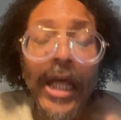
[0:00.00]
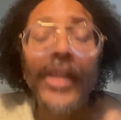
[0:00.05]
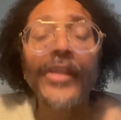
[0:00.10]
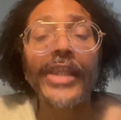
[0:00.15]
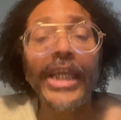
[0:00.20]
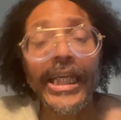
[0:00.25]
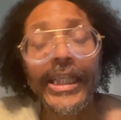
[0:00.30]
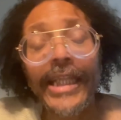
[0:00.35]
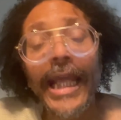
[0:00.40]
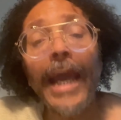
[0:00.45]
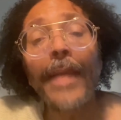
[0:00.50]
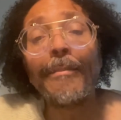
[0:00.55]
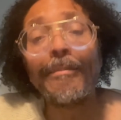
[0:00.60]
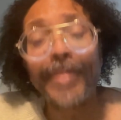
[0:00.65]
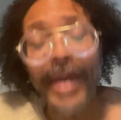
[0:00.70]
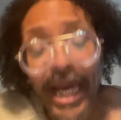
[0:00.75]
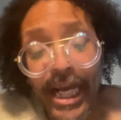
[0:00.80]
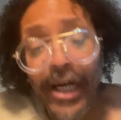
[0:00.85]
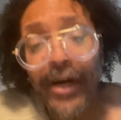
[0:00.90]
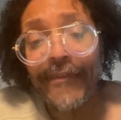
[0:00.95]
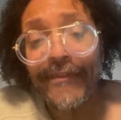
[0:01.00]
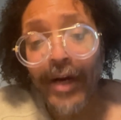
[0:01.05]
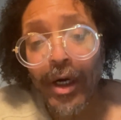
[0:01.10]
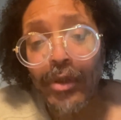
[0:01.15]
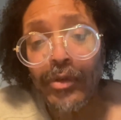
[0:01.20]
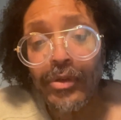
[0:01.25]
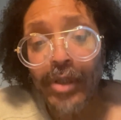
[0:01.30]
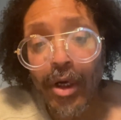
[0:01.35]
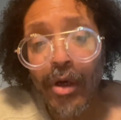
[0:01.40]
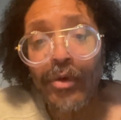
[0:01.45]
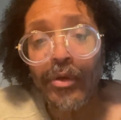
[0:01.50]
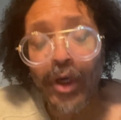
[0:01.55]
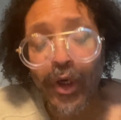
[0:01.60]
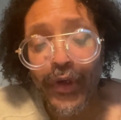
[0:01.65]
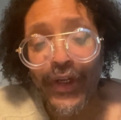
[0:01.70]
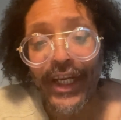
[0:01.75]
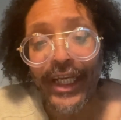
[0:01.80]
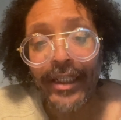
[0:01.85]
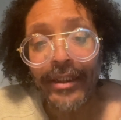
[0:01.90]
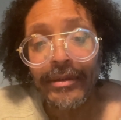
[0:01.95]
then they better vote no
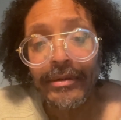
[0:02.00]
on it.